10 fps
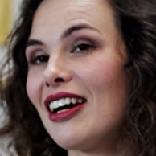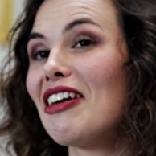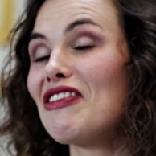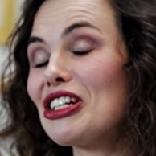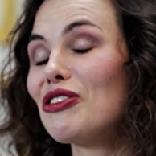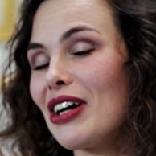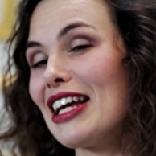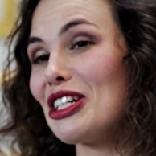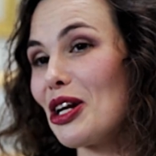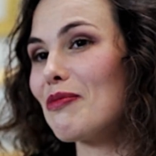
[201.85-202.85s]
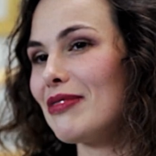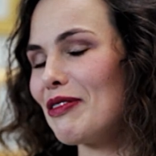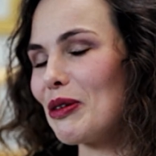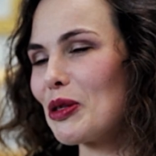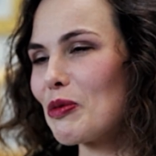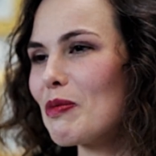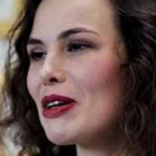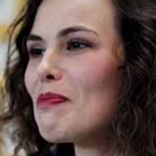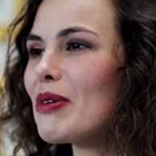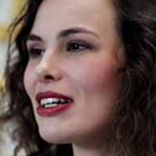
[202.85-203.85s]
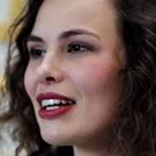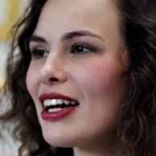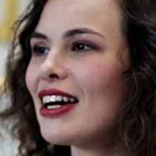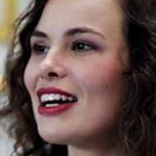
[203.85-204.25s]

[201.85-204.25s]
I've still ended up living with a woman, but